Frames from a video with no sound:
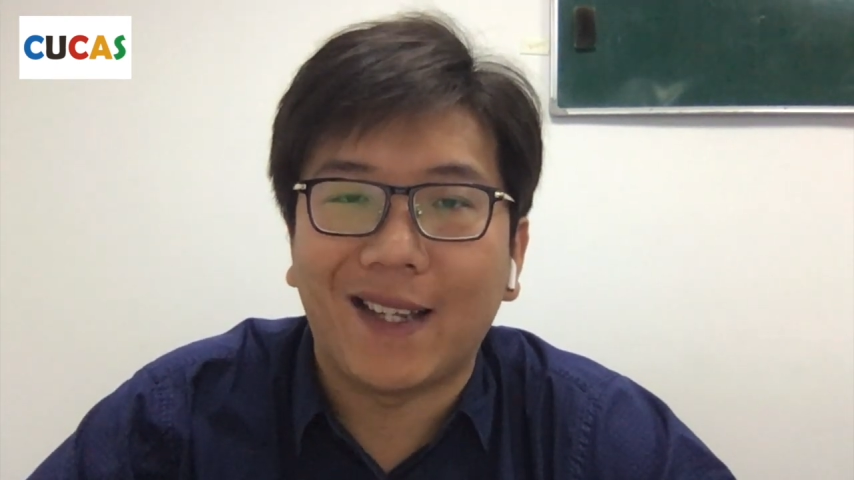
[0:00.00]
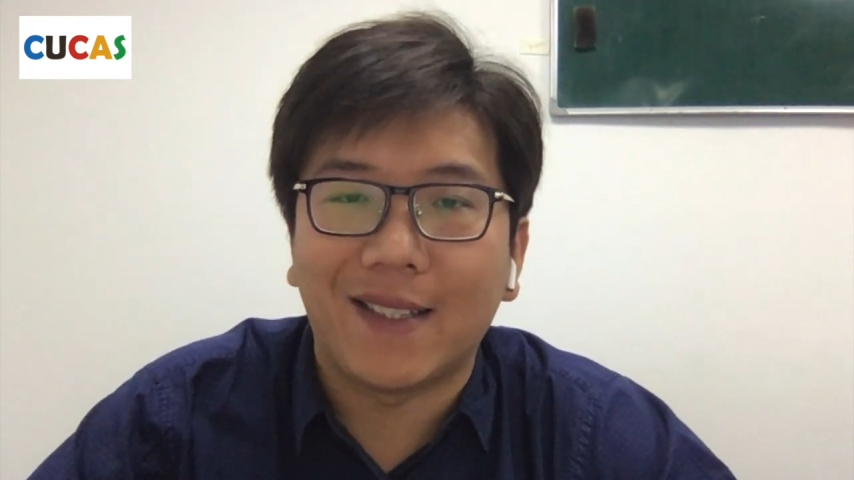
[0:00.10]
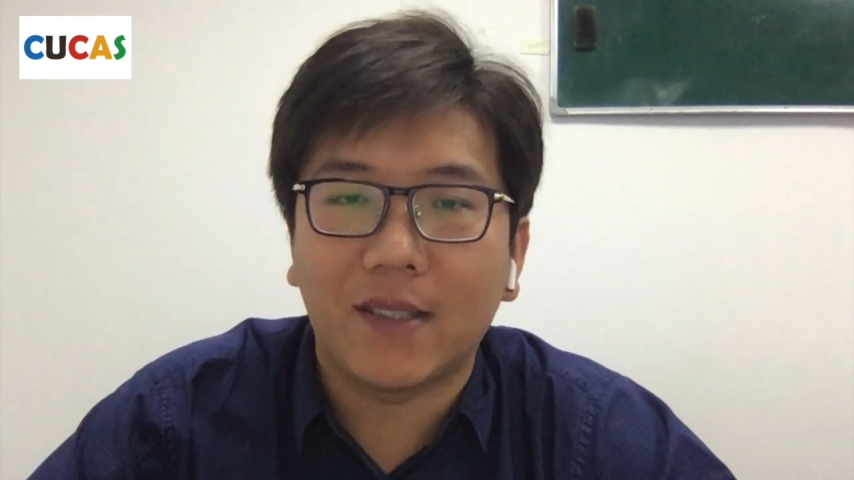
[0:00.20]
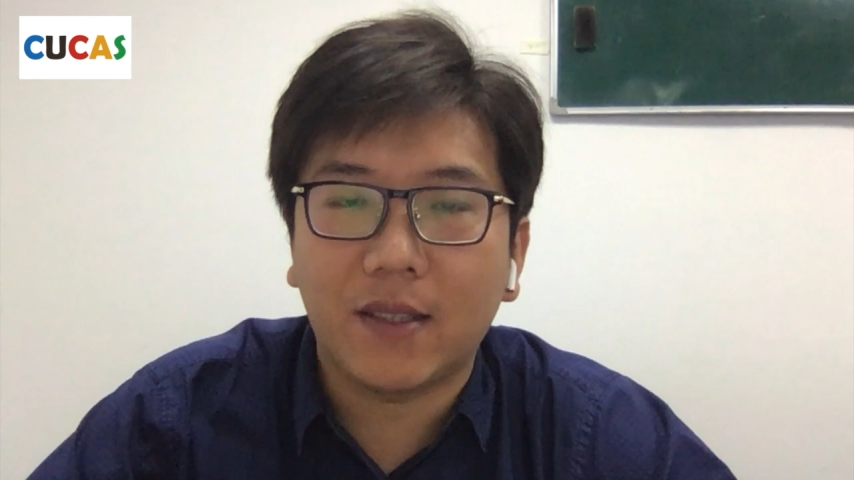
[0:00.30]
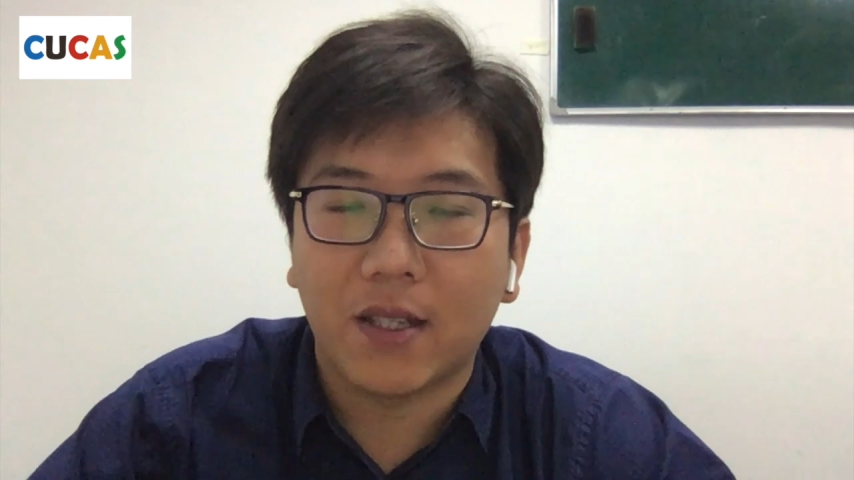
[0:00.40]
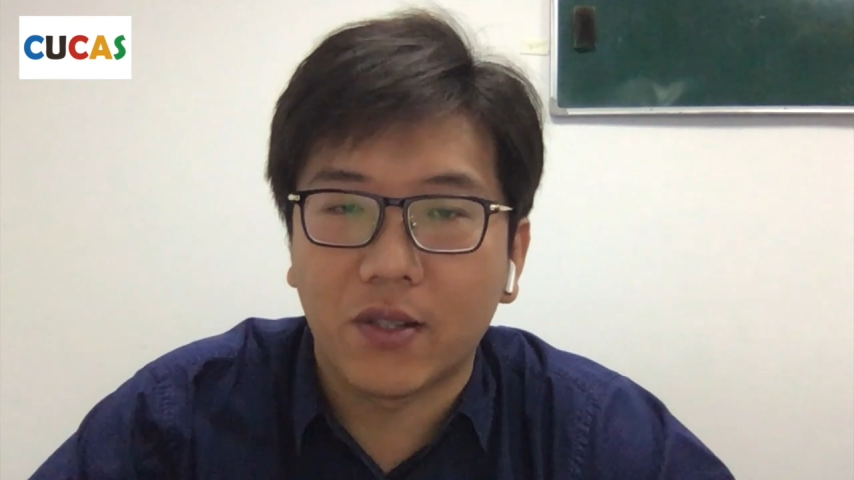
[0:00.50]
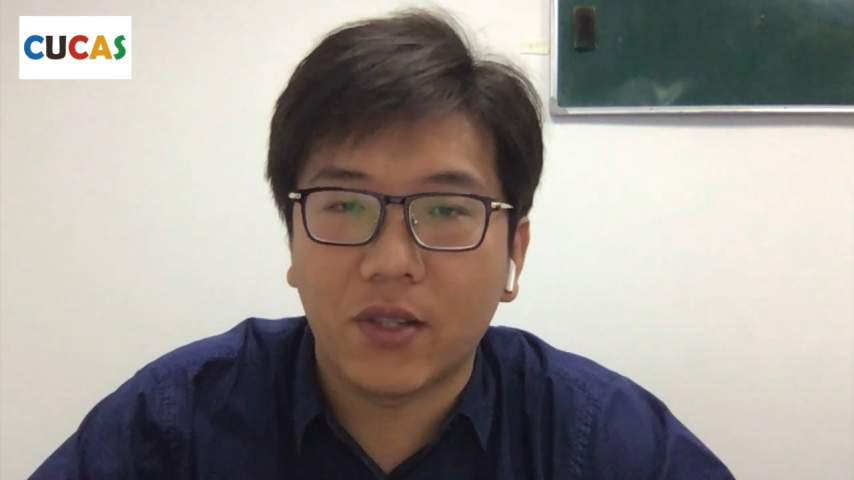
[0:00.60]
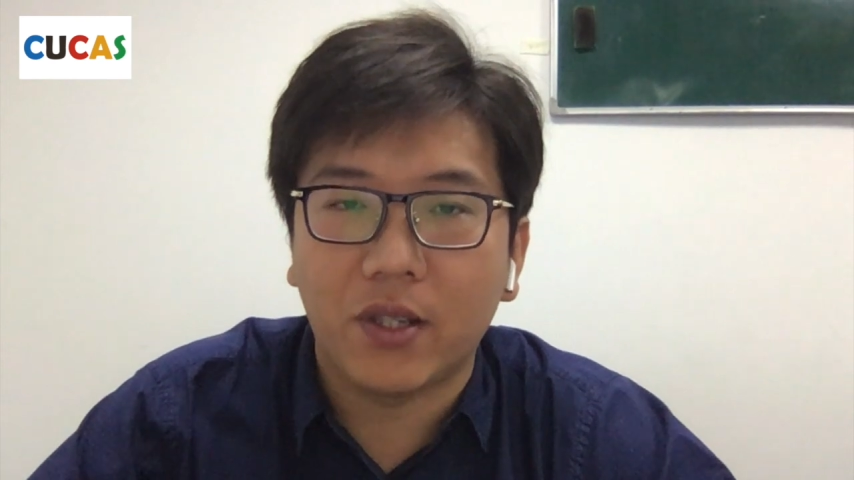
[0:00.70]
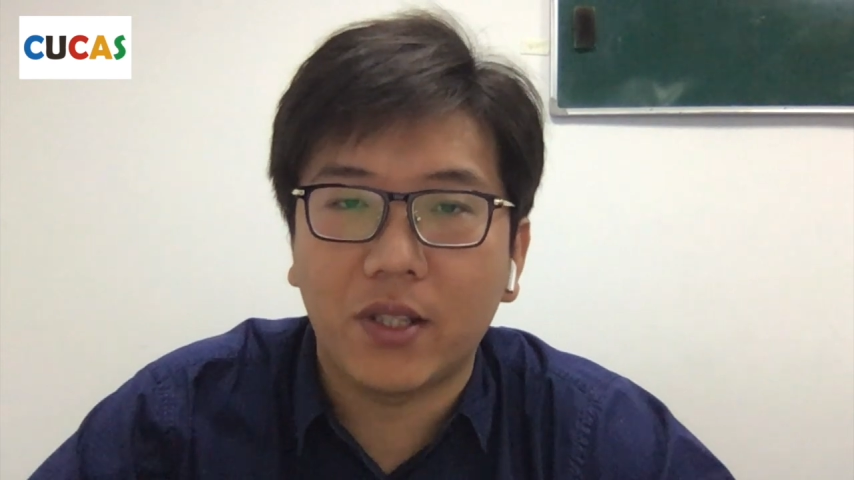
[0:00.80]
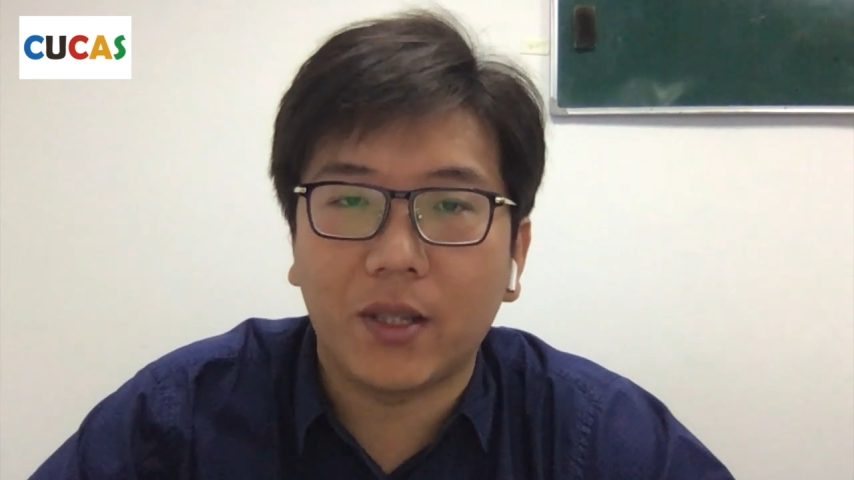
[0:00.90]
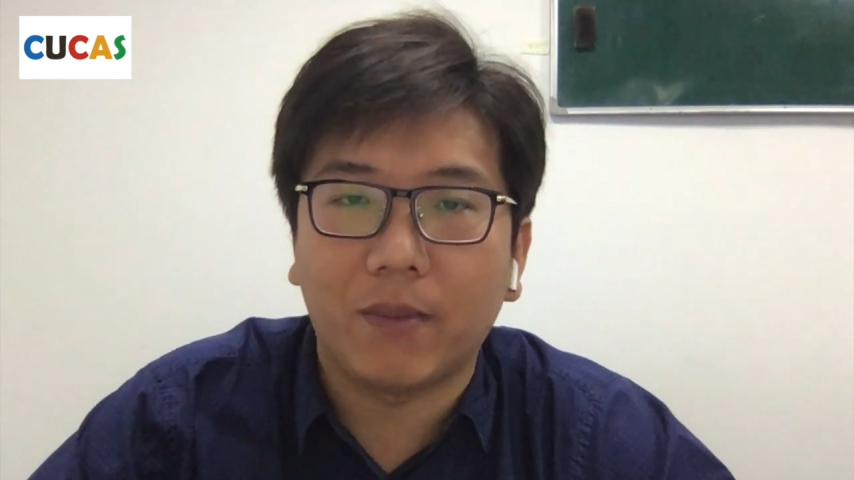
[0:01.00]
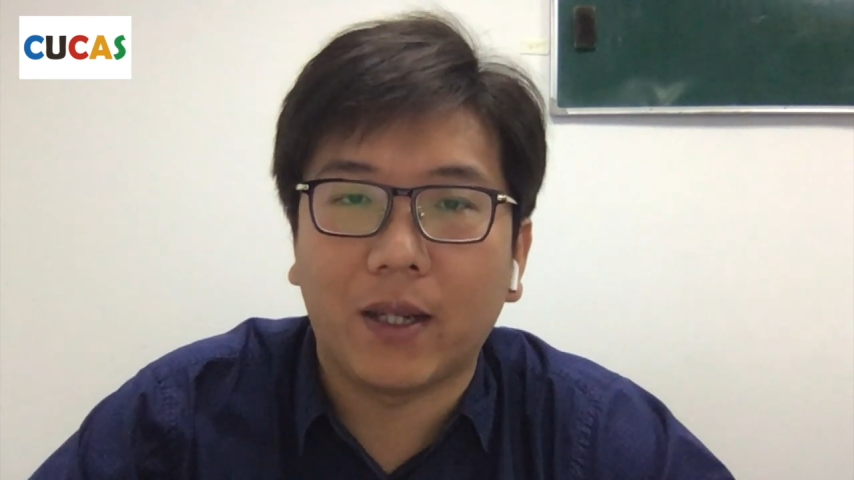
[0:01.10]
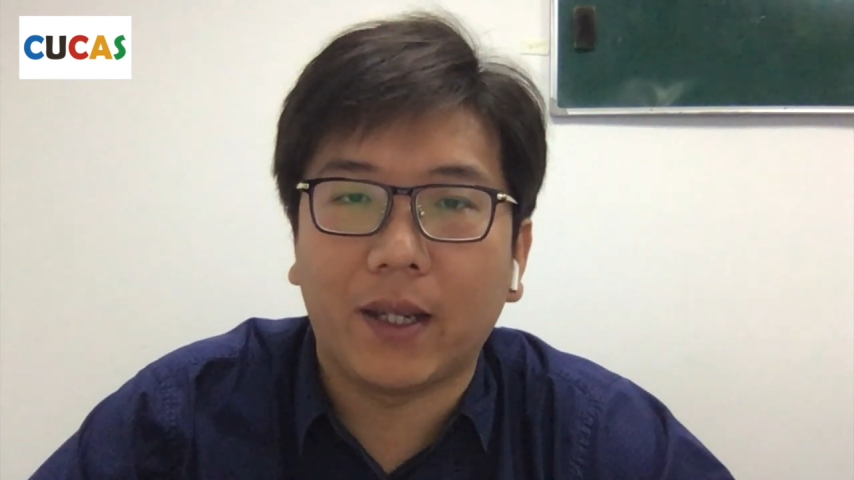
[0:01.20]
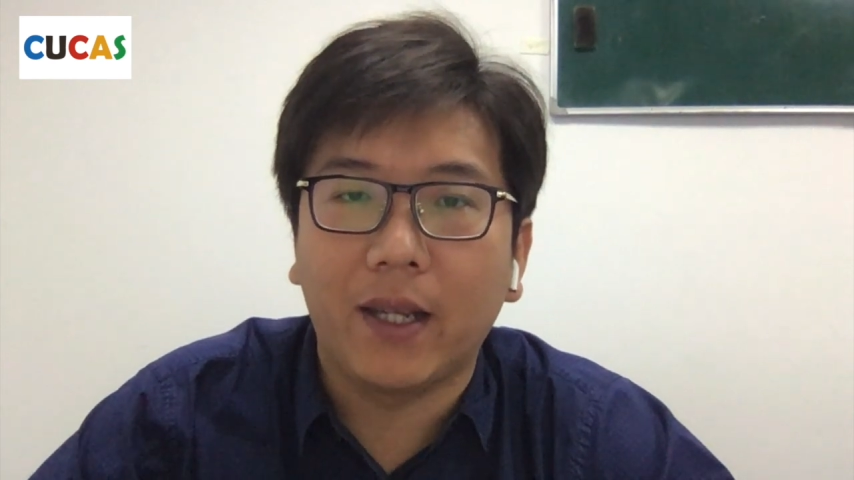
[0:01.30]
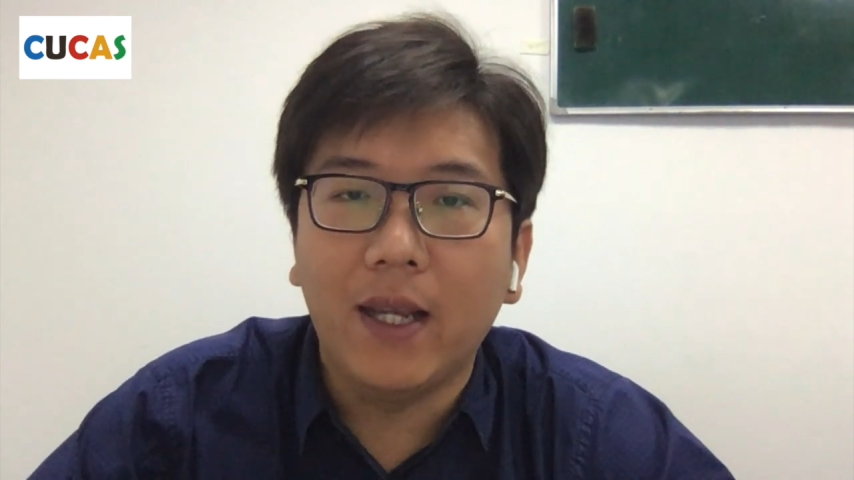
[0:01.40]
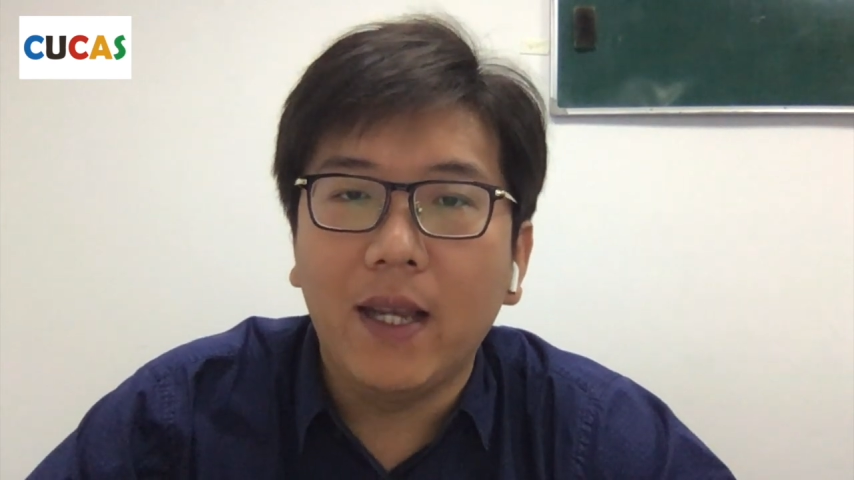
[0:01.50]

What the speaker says: is consist by